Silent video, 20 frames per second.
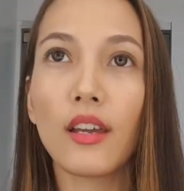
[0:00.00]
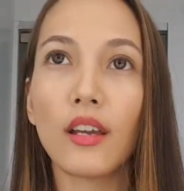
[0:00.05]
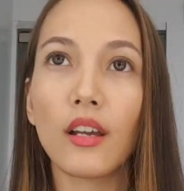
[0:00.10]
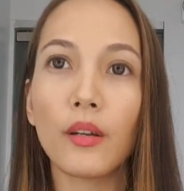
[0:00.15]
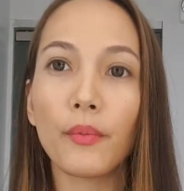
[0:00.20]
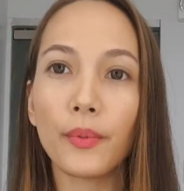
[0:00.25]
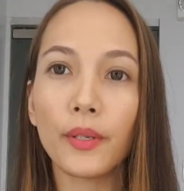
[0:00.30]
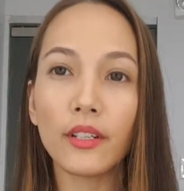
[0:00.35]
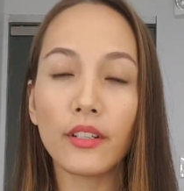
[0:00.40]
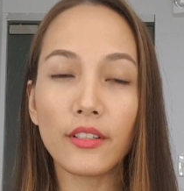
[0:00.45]

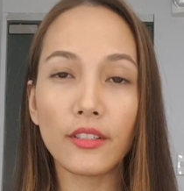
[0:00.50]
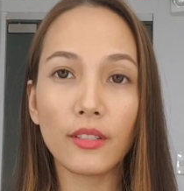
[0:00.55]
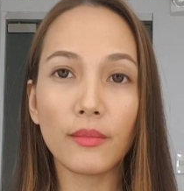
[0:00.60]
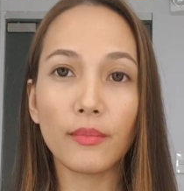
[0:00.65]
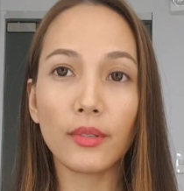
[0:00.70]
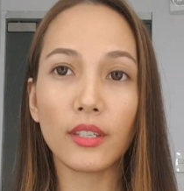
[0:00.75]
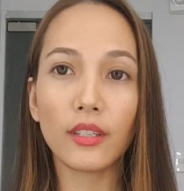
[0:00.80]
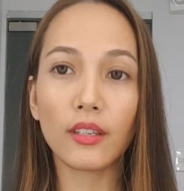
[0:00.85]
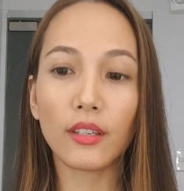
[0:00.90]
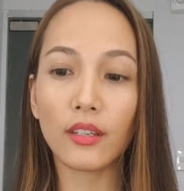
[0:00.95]
appears to
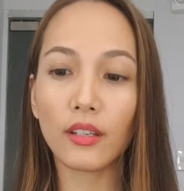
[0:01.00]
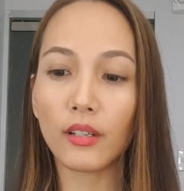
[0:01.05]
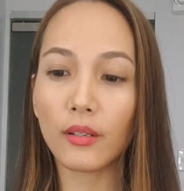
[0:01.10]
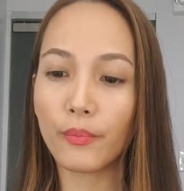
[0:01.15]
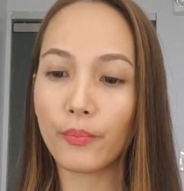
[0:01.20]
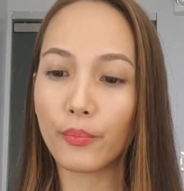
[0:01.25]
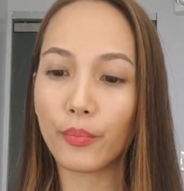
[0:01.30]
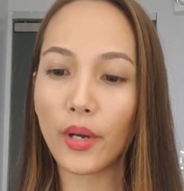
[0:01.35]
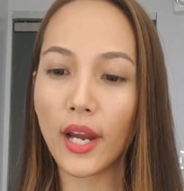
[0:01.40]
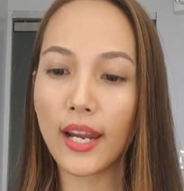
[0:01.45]
be
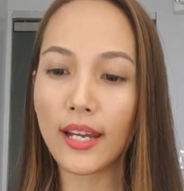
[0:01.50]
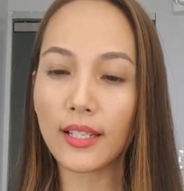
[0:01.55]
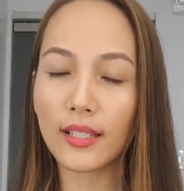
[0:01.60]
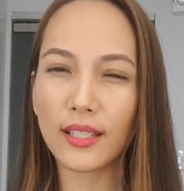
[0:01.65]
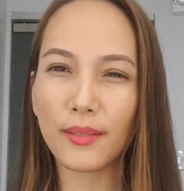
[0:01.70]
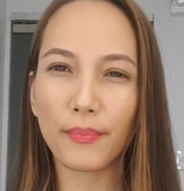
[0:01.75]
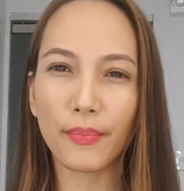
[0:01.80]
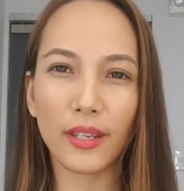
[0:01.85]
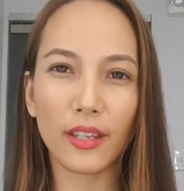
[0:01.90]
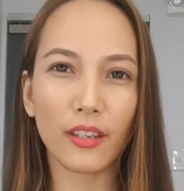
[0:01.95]
a
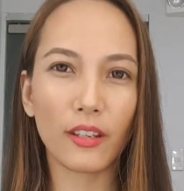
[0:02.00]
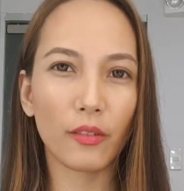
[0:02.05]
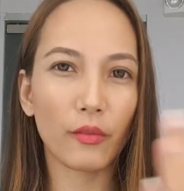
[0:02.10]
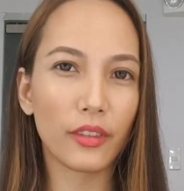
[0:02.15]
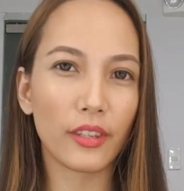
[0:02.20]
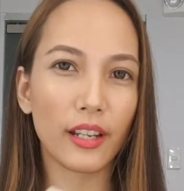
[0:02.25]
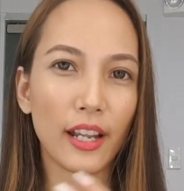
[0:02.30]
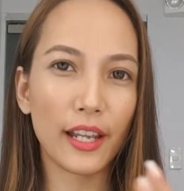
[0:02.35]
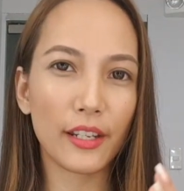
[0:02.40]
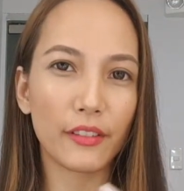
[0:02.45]
bright pink
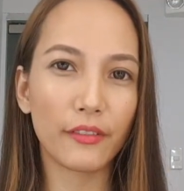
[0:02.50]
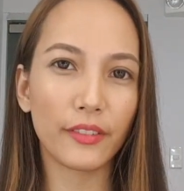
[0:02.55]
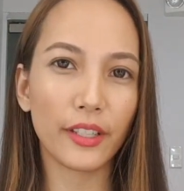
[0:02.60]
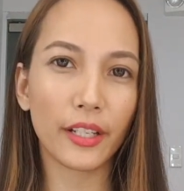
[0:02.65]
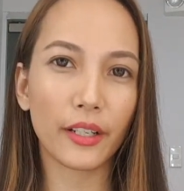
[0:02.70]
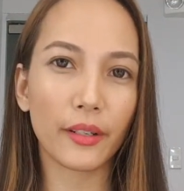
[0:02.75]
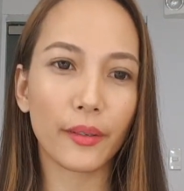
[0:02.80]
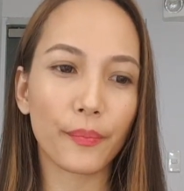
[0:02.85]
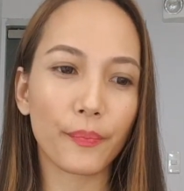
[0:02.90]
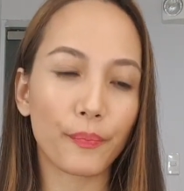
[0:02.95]
with kind of
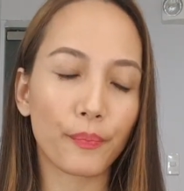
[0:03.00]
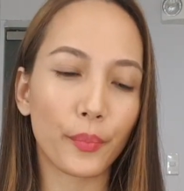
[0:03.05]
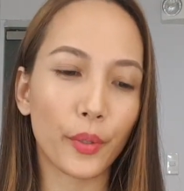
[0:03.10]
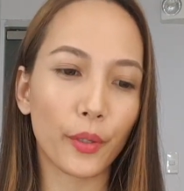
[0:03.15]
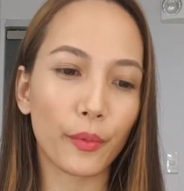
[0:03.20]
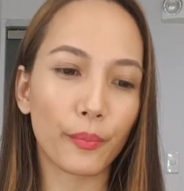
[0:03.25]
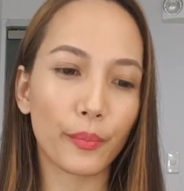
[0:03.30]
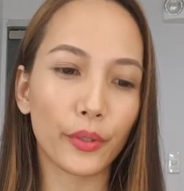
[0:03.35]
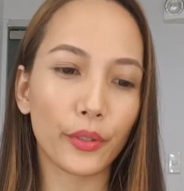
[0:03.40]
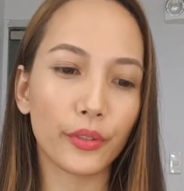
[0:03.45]
like
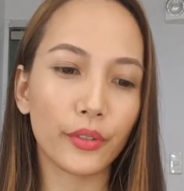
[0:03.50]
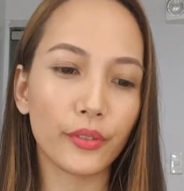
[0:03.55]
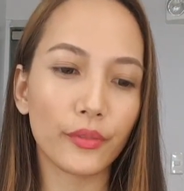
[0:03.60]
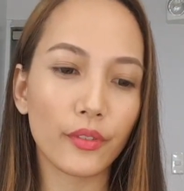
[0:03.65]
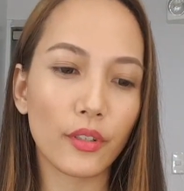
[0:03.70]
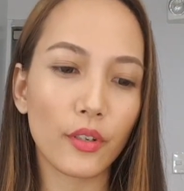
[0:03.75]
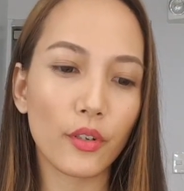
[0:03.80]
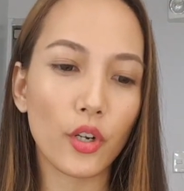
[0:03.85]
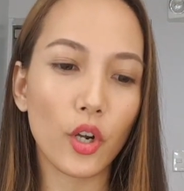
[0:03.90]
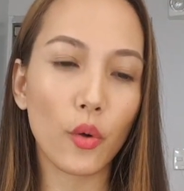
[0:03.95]

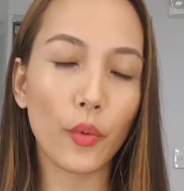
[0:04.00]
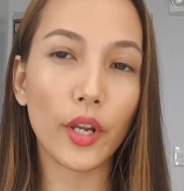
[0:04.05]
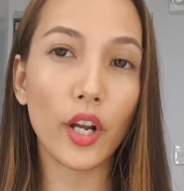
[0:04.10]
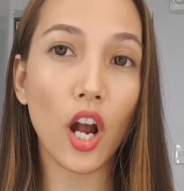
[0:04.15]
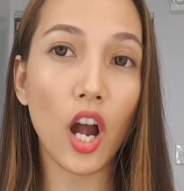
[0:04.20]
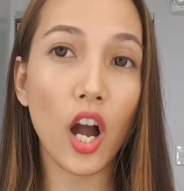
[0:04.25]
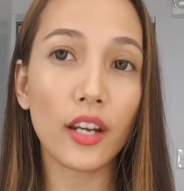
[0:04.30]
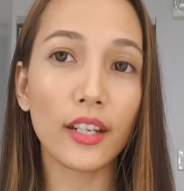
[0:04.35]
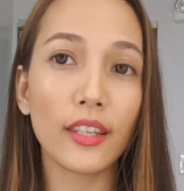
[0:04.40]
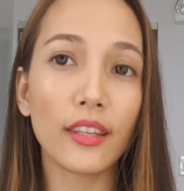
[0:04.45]
purple going
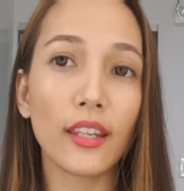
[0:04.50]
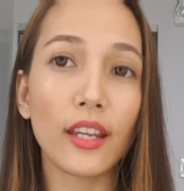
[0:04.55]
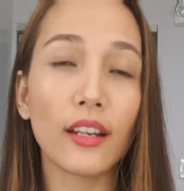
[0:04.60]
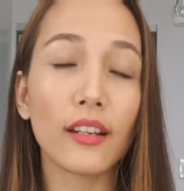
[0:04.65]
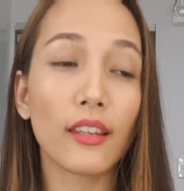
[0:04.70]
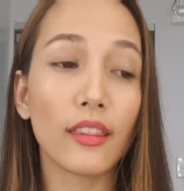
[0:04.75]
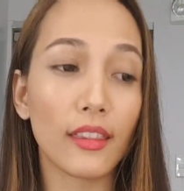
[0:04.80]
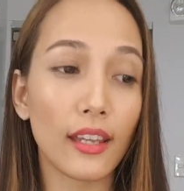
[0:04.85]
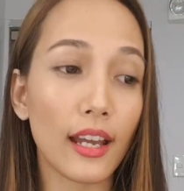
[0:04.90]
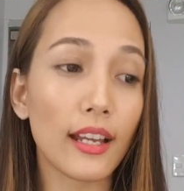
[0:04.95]
on in there,
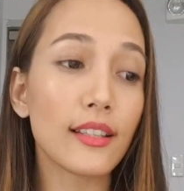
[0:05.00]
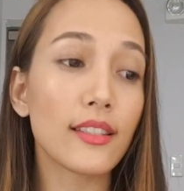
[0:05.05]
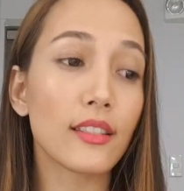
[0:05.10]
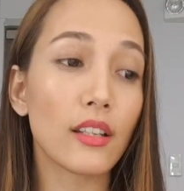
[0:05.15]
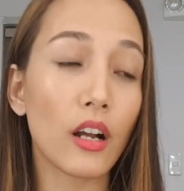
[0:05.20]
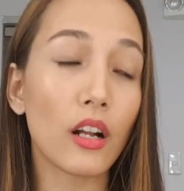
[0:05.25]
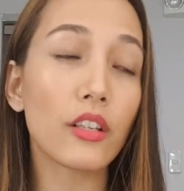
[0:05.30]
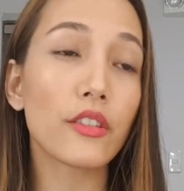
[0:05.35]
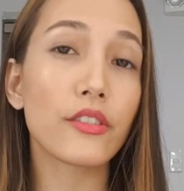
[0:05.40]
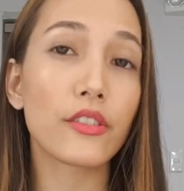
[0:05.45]
and that's
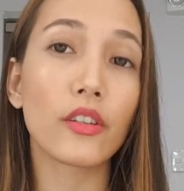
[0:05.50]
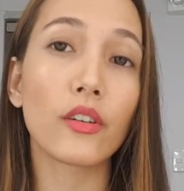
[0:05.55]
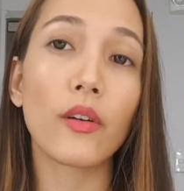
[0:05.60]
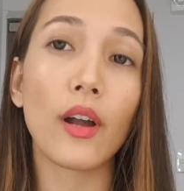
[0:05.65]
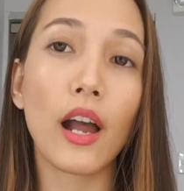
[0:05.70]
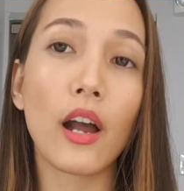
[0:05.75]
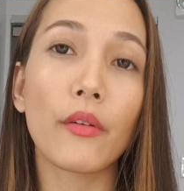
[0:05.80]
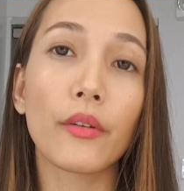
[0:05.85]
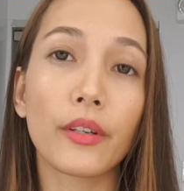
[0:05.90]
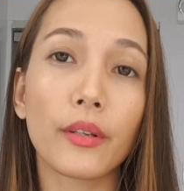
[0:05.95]
also
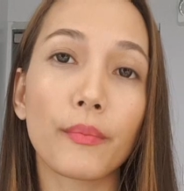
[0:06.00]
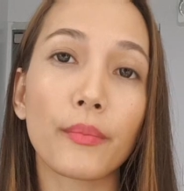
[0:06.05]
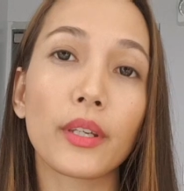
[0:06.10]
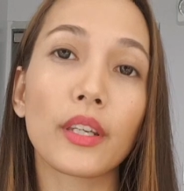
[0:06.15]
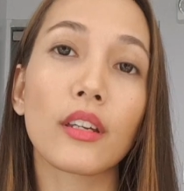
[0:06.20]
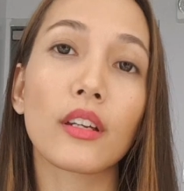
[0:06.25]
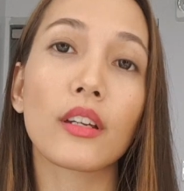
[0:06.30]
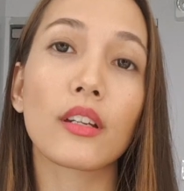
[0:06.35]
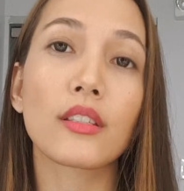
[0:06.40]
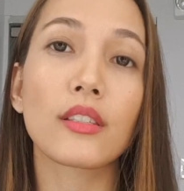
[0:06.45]
how it
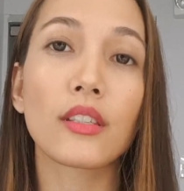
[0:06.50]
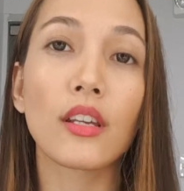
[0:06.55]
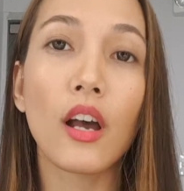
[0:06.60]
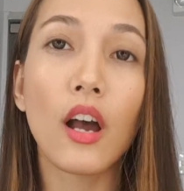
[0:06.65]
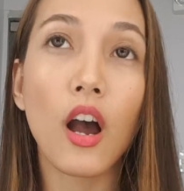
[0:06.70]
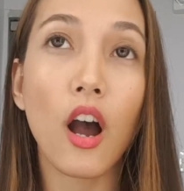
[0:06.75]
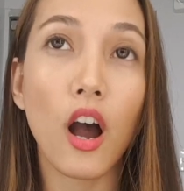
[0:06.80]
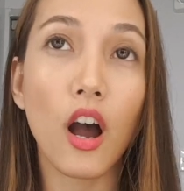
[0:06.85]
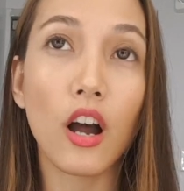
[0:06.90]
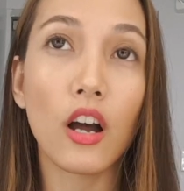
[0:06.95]
appears
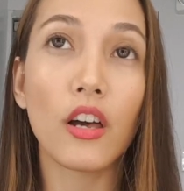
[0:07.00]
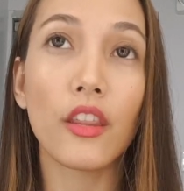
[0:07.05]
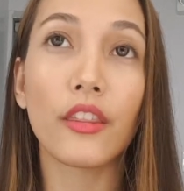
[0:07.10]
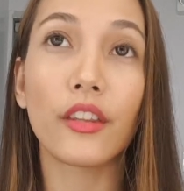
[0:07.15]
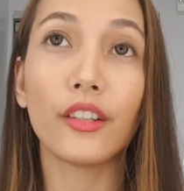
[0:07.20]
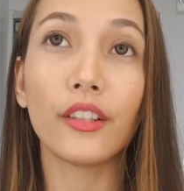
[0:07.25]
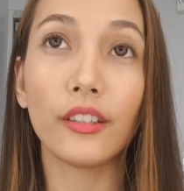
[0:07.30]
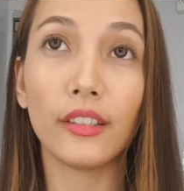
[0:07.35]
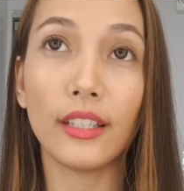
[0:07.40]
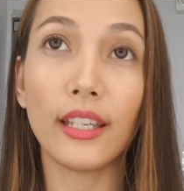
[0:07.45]
on
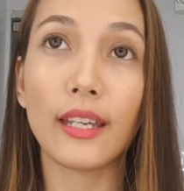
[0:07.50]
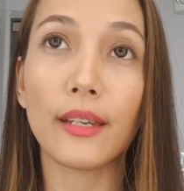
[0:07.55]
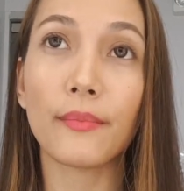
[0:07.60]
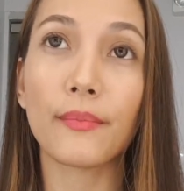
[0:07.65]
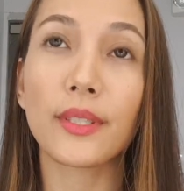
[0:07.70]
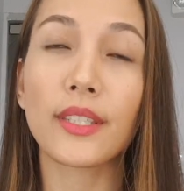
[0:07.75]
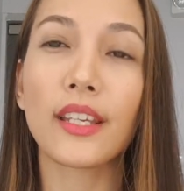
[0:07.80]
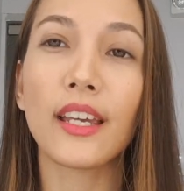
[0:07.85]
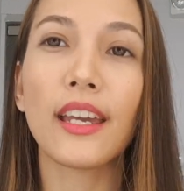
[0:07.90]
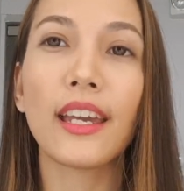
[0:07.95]
the
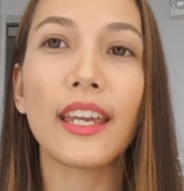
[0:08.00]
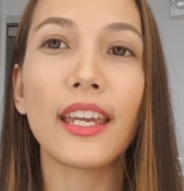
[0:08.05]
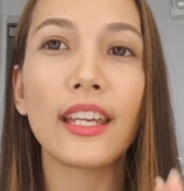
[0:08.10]
lips.